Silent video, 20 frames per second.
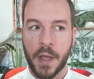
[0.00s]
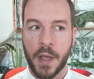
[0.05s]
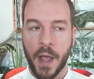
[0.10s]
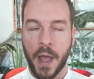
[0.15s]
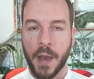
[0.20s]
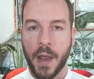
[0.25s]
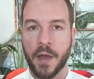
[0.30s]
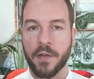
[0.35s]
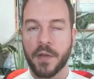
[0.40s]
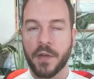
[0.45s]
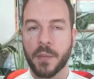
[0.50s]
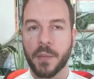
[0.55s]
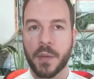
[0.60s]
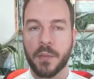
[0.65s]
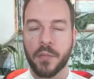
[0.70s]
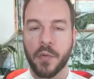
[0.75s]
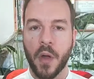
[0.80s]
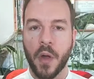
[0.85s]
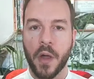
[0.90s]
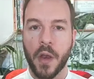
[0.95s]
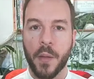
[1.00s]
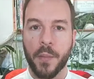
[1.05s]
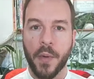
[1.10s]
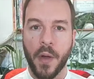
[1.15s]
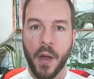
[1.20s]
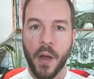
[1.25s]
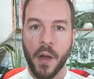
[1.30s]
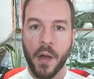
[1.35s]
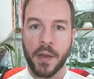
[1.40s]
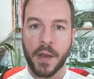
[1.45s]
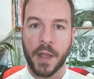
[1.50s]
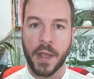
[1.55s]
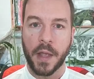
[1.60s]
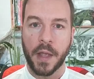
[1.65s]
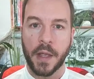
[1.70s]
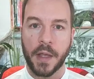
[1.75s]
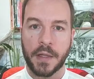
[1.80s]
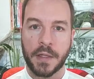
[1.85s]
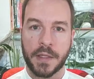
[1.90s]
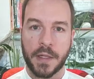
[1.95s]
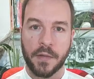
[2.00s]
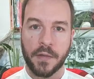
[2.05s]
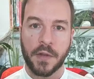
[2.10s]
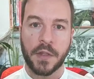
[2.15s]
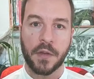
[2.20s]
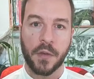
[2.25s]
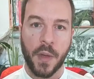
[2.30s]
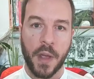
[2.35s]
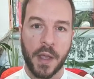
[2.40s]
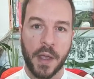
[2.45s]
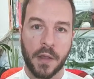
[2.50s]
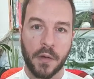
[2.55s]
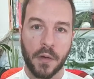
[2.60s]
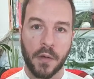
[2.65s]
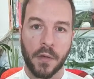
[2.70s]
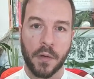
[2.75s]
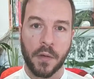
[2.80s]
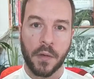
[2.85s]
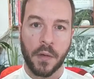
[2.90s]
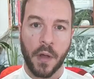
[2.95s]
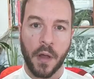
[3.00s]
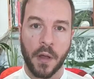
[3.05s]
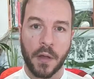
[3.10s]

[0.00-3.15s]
And having been brought up on a 72-acre